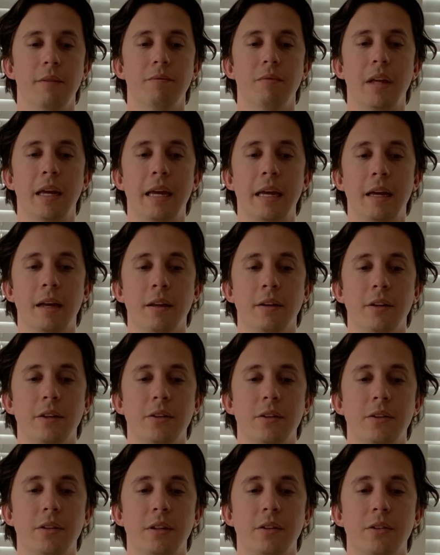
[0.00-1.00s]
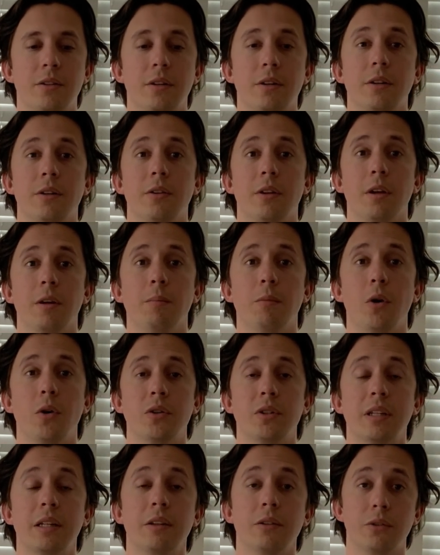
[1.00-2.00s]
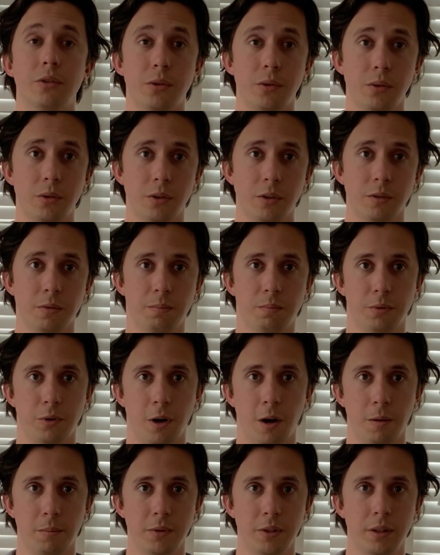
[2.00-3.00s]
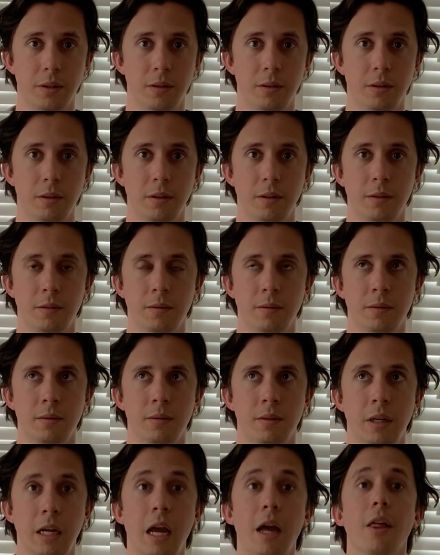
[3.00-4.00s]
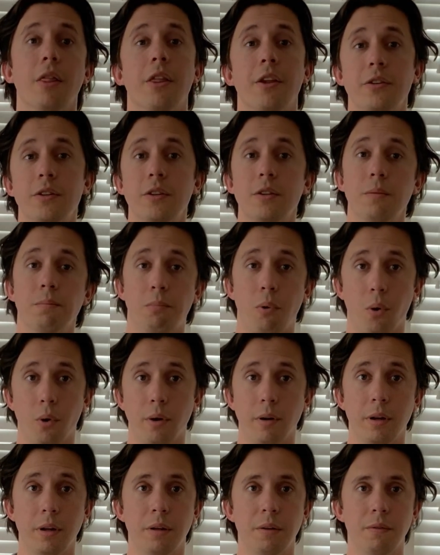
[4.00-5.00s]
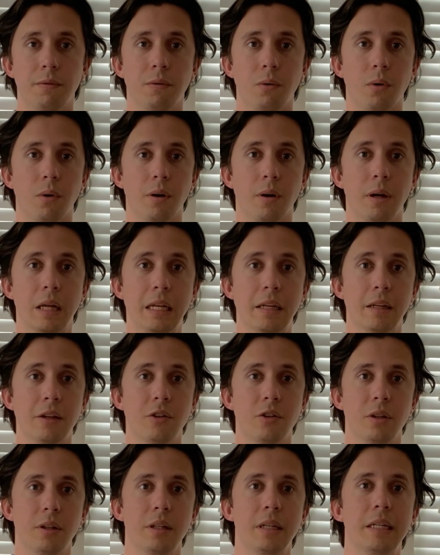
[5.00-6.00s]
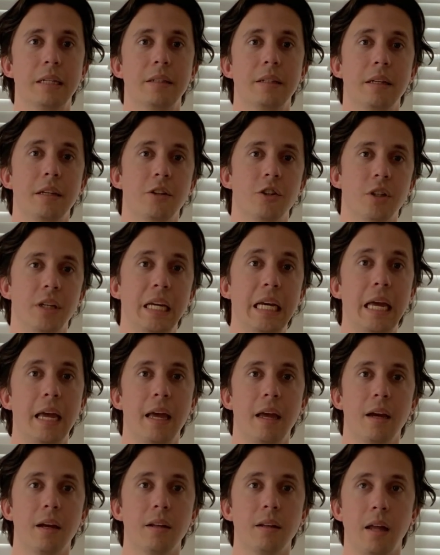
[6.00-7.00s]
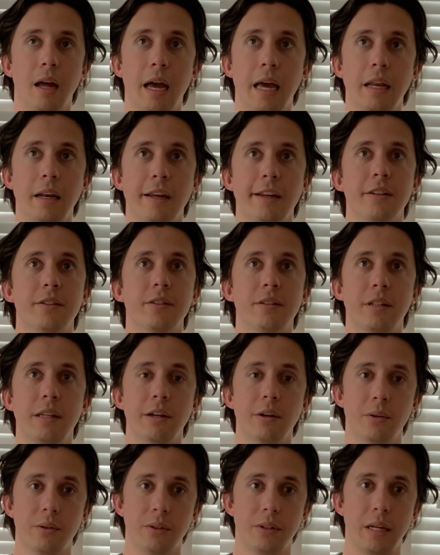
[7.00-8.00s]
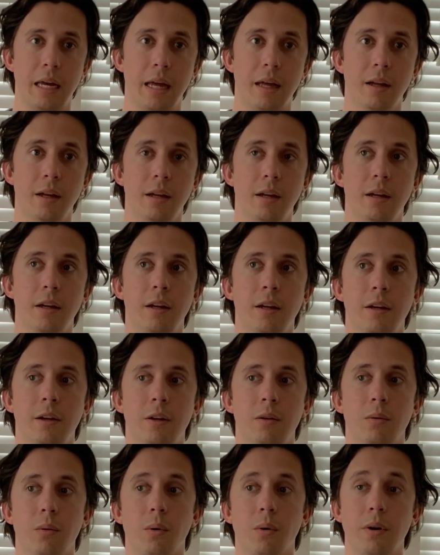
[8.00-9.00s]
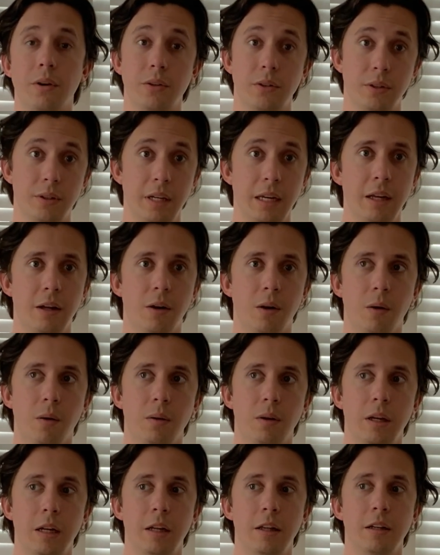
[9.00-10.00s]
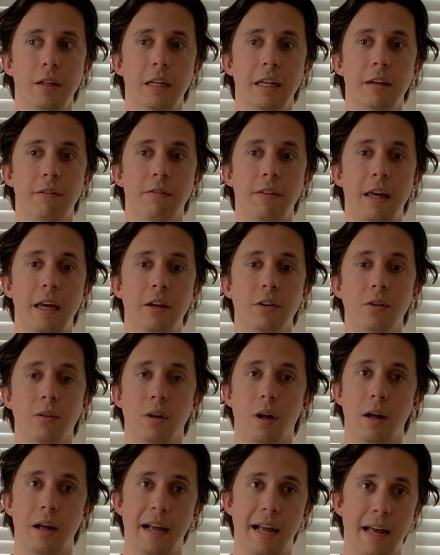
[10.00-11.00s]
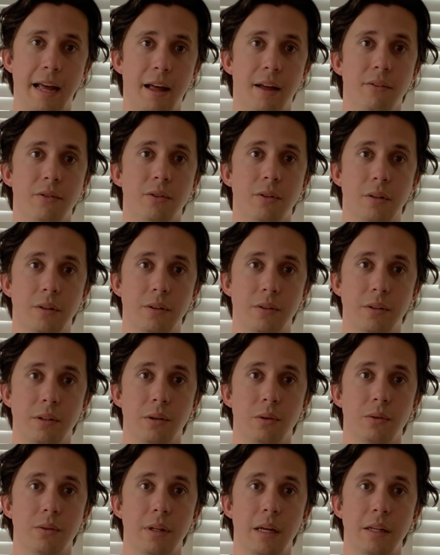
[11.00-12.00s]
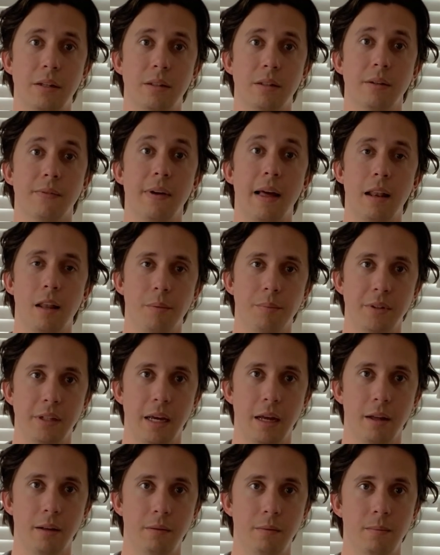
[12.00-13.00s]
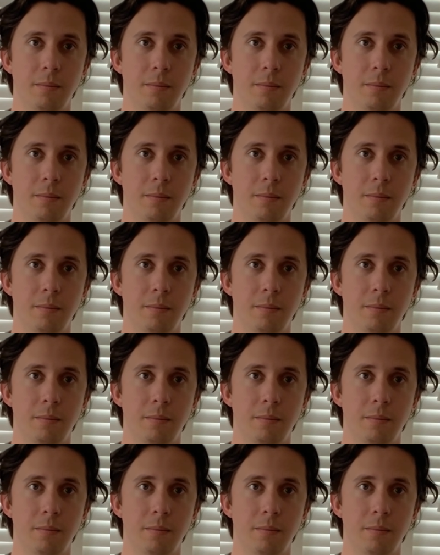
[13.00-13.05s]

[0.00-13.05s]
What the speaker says: And this is considered the most intrusive prompt. This is important for initially teaching a client a skill set or a skill if they do not have certain skill sets developed yet.